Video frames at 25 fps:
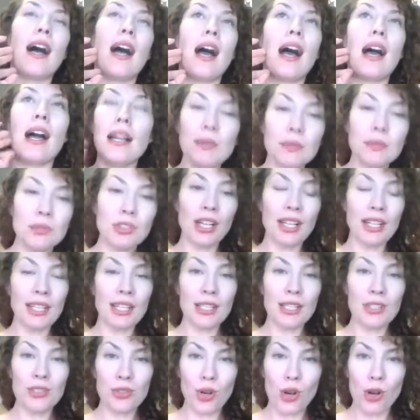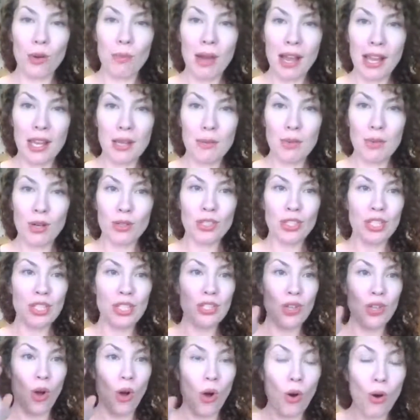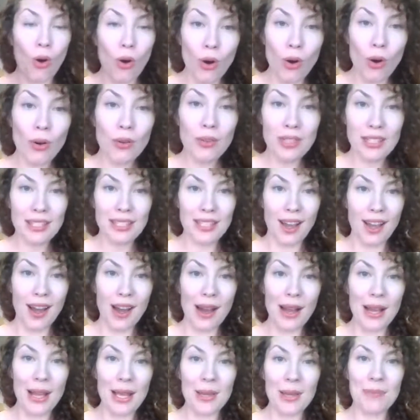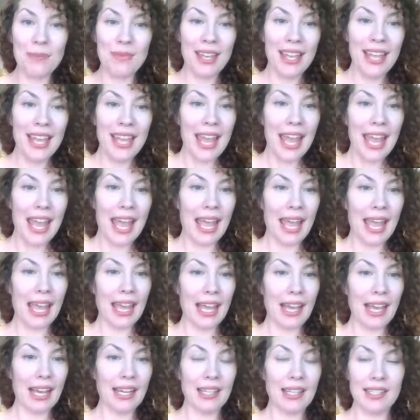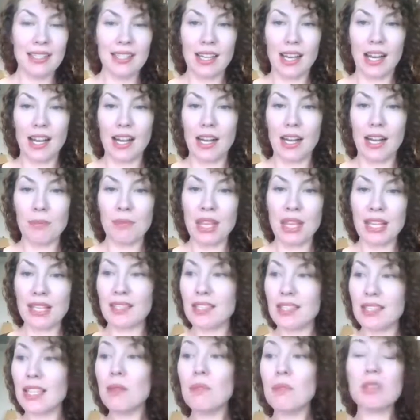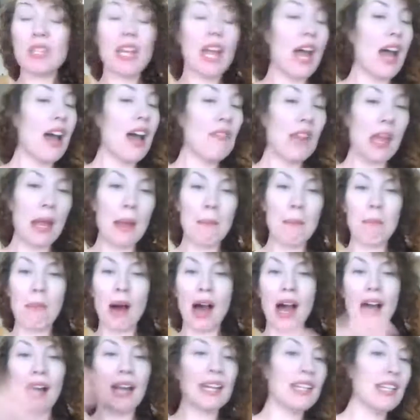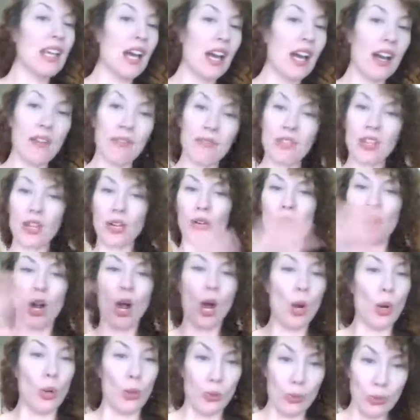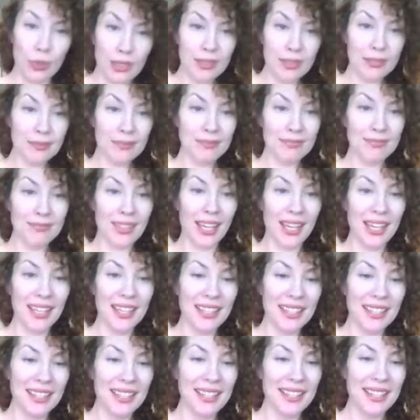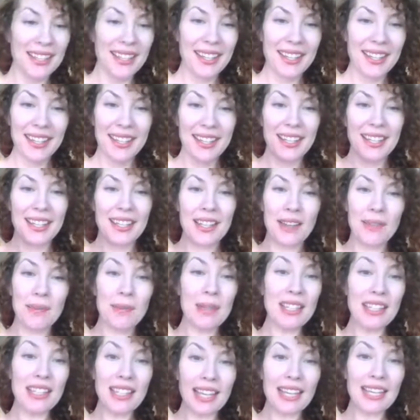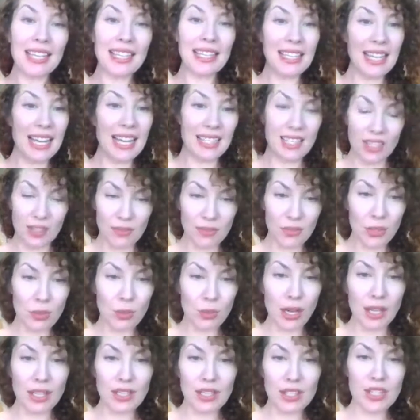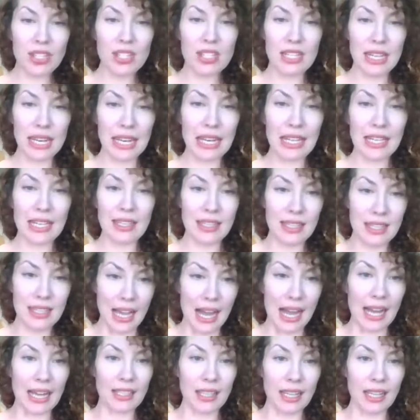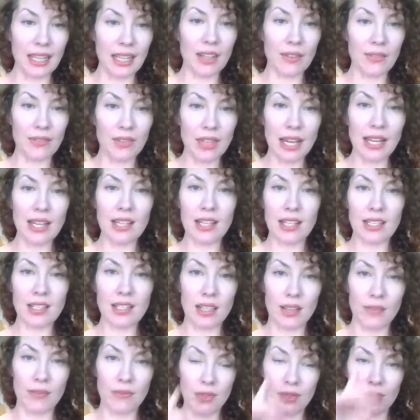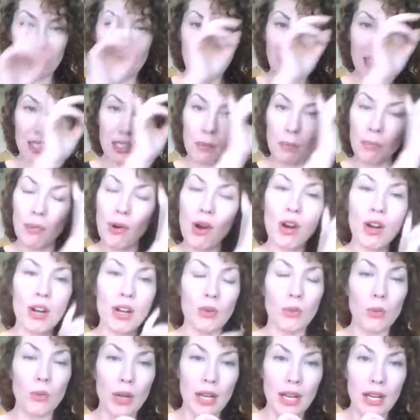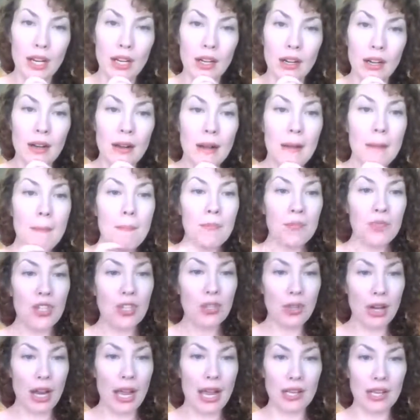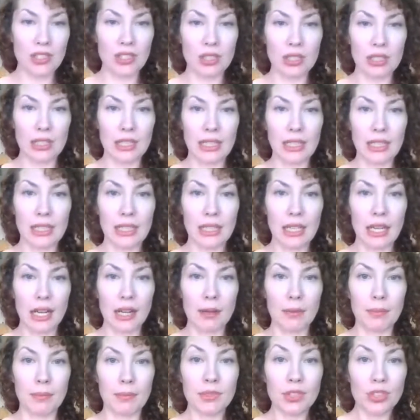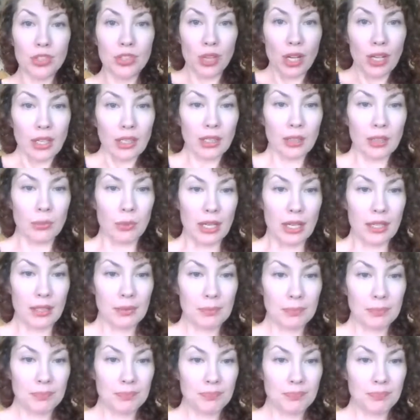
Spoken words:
I'm trying to control my emotions all the time, and they seem to have a mind of their own. Give me like a yes if you understand that. Like if that's a part where you're actually struggling with.